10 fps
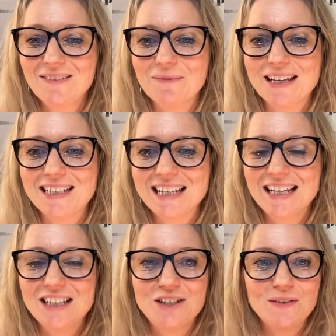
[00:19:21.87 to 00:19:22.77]
But
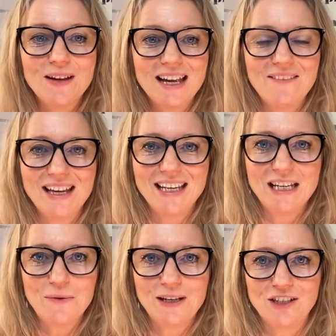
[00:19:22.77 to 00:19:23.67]
do I have any
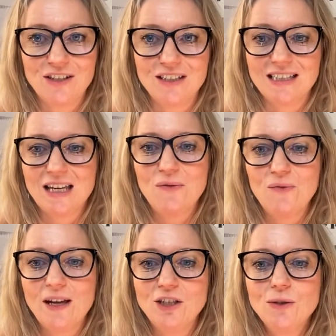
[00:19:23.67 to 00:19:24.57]
questions?
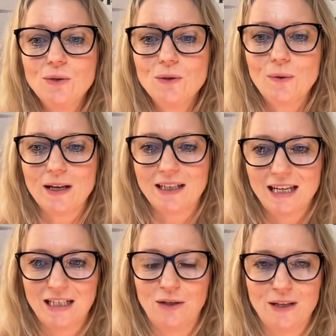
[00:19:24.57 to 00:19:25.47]
If I do
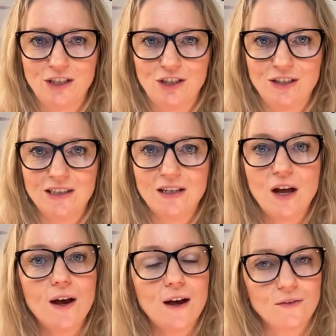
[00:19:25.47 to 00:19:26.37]
get questions
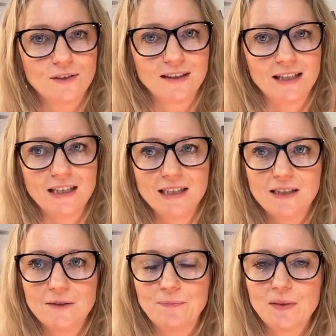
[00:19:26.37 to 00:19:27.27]
after
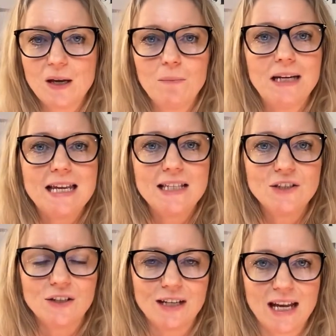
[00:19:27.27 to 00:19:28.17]
this, please
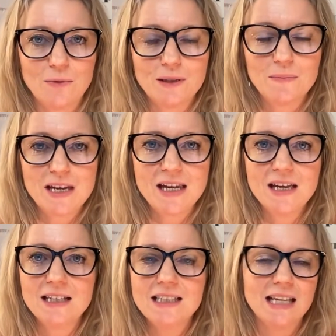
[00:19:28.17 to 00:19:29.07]
connect with me,
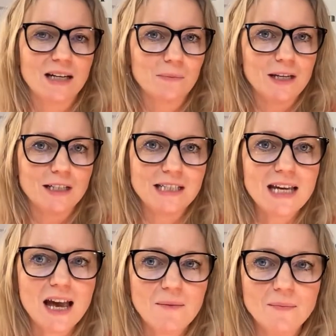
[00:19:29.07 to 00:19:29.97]
send me a
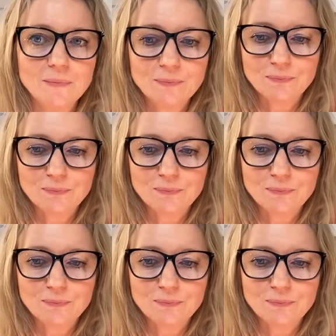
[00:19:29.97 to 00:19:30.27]
DM,